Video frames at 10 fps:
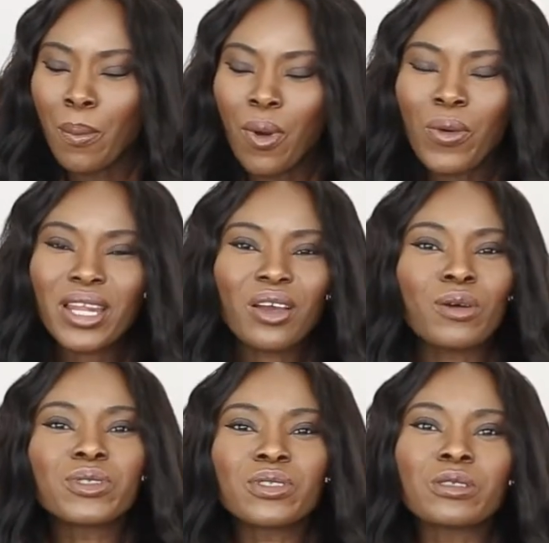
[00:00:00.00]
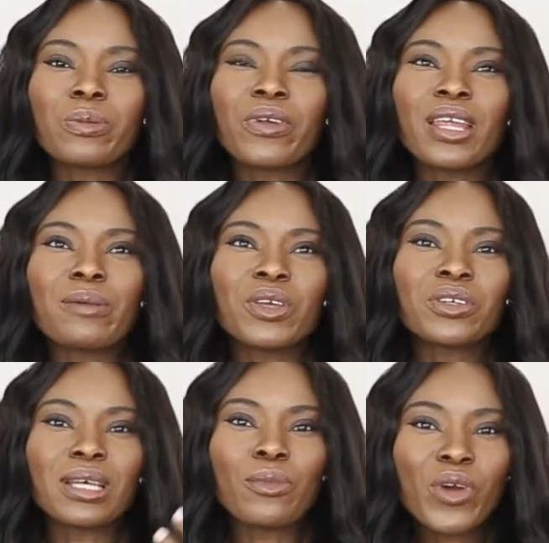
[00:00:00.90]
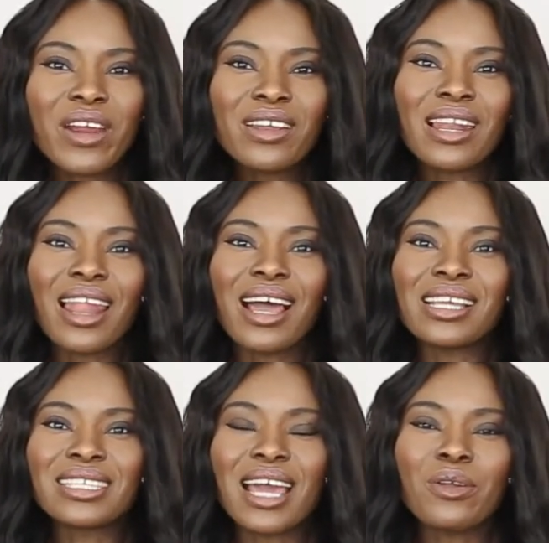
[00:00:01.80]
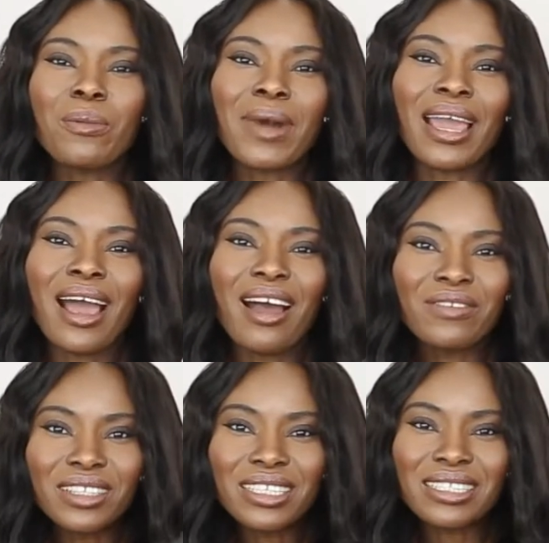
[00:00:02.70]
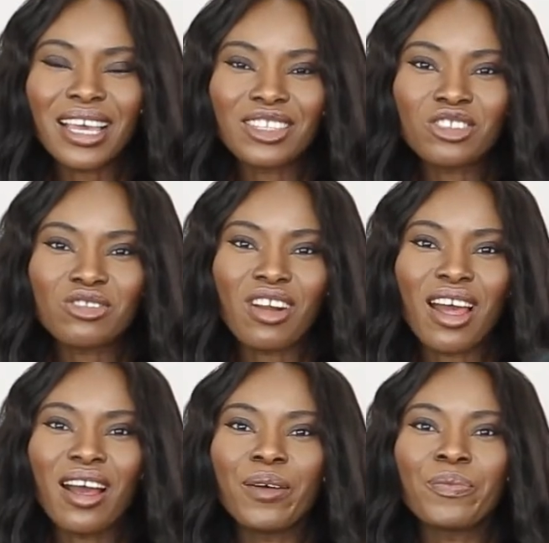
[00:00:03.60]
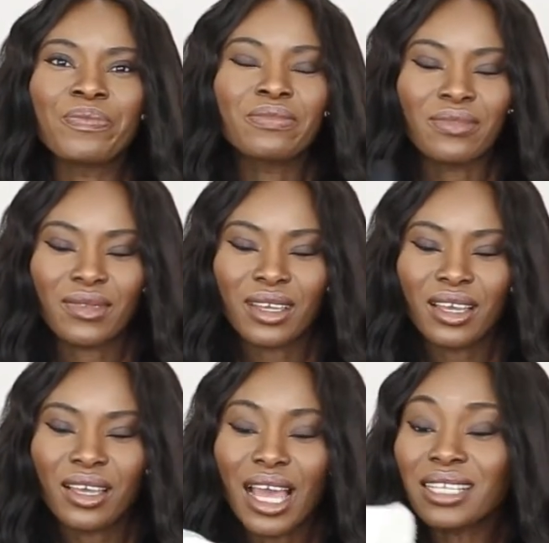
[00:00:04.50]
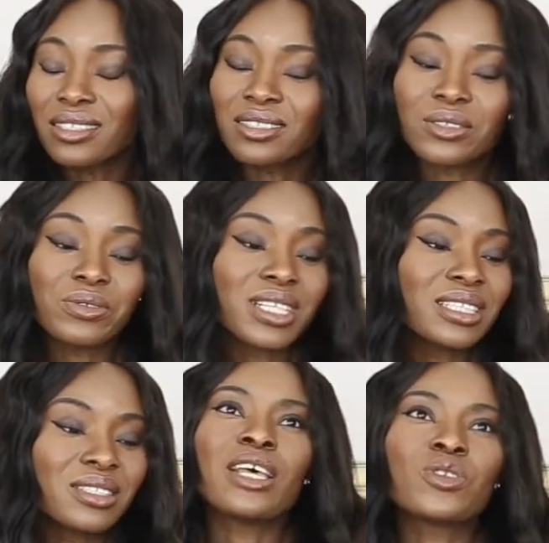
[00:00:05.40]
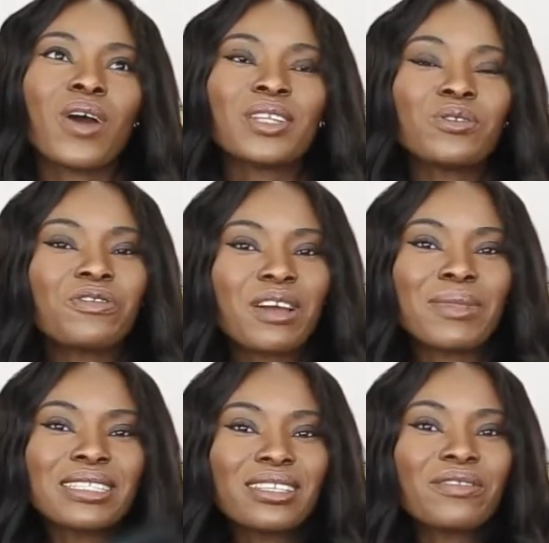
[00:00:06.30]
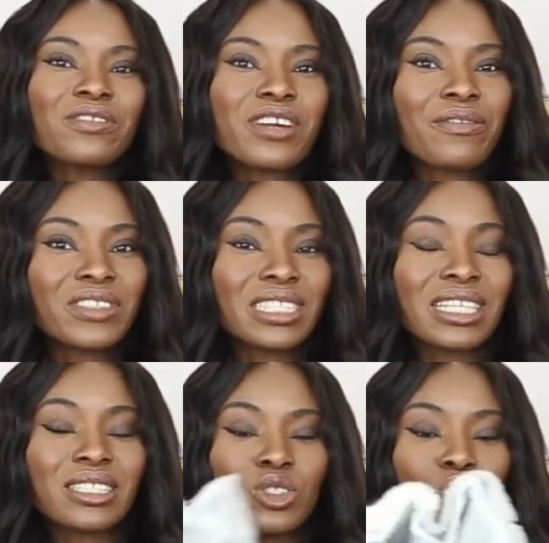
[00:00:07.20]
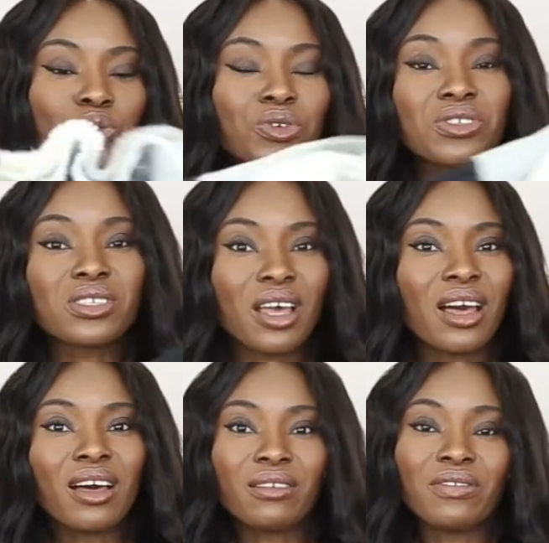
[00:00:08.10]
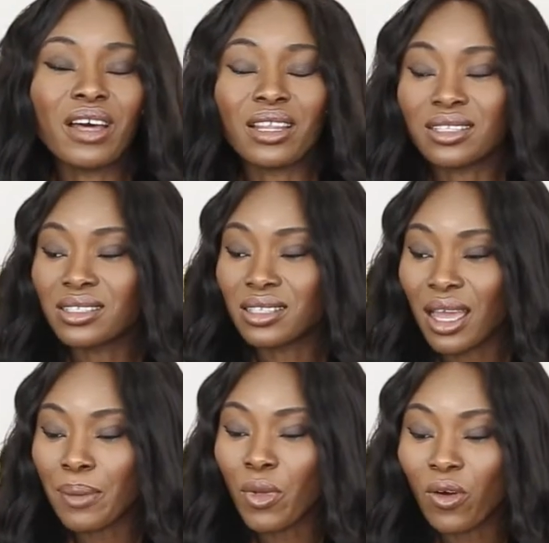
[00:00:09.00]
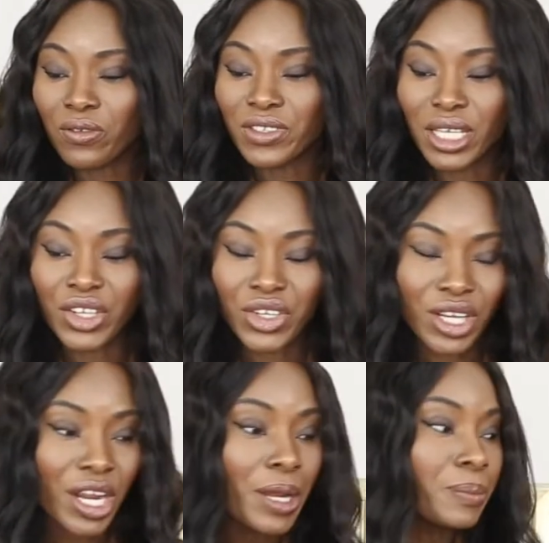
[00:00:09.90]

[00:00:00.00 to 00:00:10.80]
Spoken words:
But when it comes to spring, because I'm wearing light, I don't mind having this extra accessories. So I do find myself gravitating towards scarf at this time of the year.